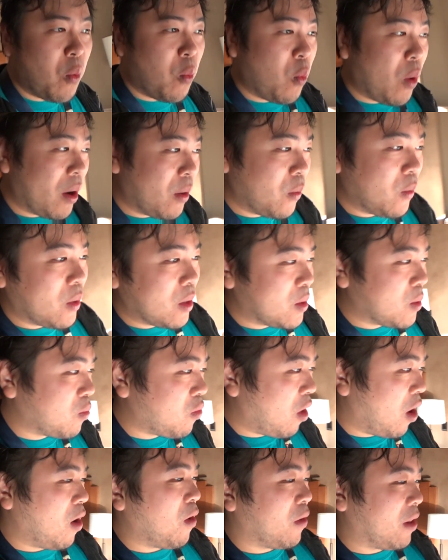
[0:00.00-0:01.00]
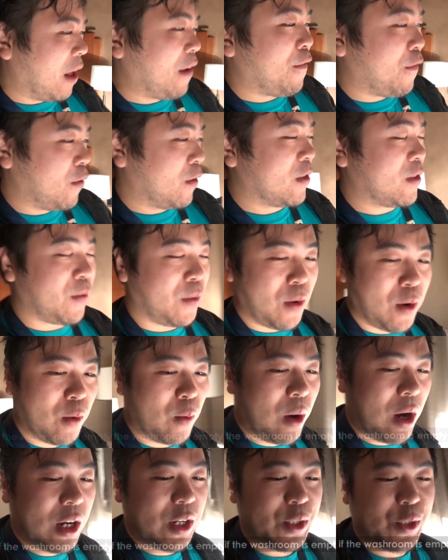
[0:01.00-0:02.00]
what was wrong with that first floor
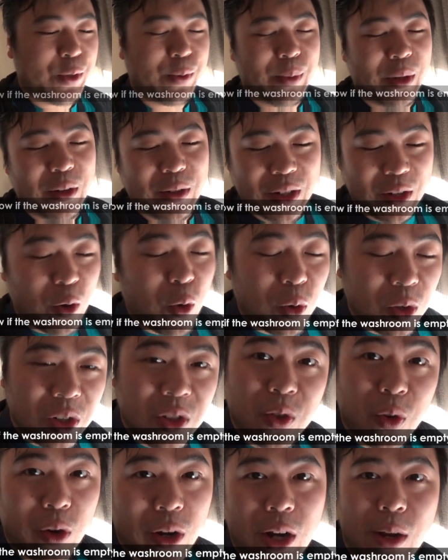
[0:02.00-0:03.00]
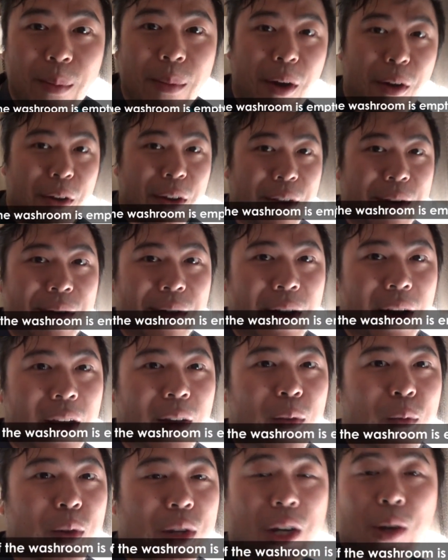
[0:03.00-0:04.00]
washroom. There's a whole story about it,
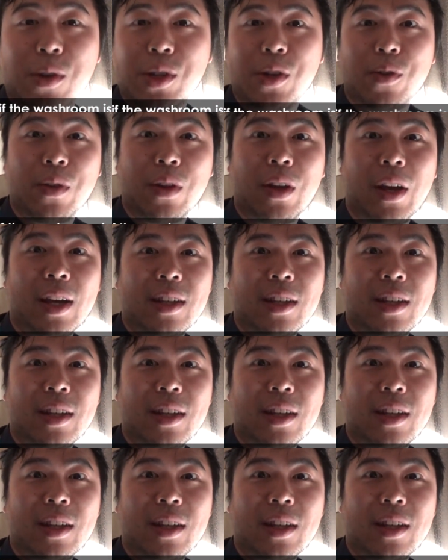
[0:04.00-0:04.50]
which I'll share with you